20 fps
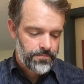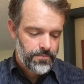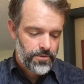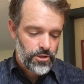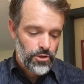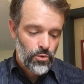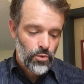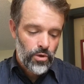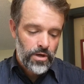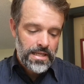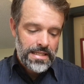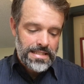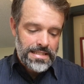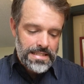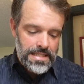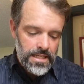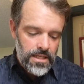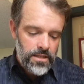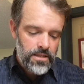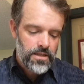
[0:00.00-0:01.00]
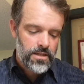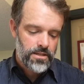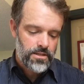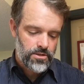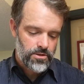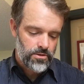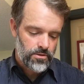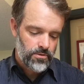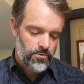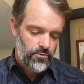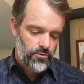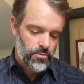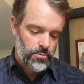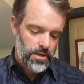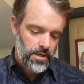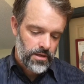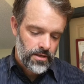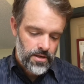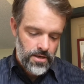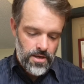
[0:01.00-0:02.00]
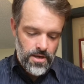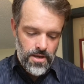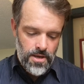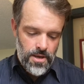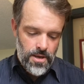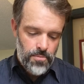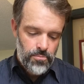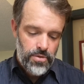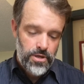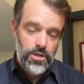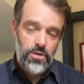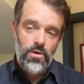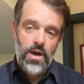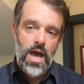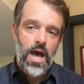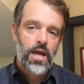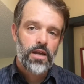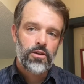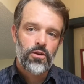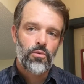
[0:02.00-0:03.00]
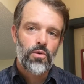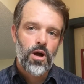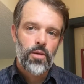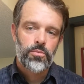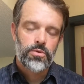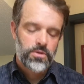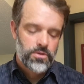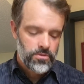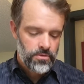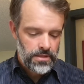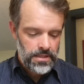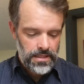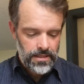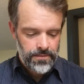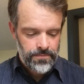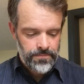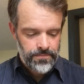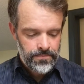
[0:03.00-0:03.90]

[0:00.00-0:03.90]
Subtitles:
You were indeed concerned for me, but you had no opportunity.